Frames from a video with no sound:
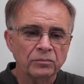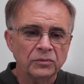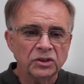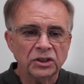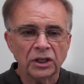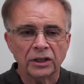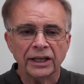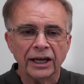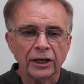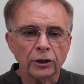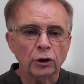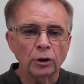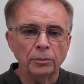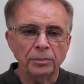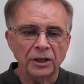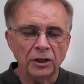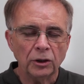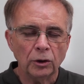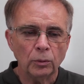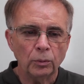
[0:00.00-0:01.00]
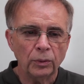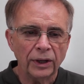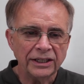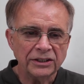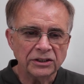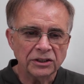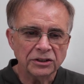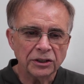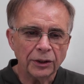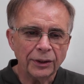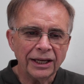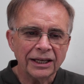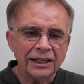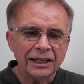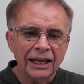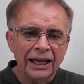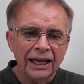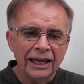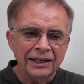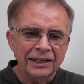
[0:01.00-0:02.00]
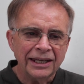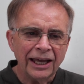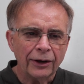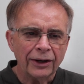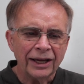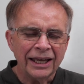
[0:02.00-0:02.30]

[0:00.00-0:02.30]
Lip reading: So that could be a good way to do it. Now,